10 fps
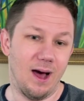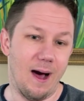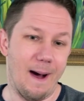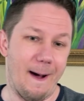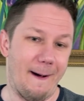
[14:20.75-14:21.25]

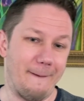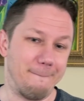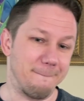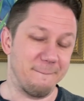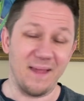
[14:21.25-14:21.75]

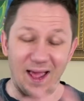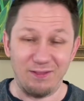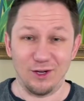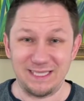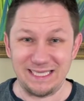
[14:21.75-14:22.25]
um, and
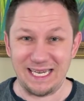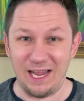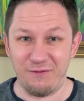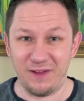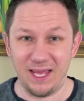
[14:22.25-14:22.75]
they're
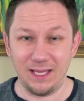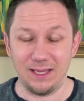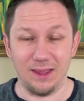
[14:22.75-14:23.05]
significant,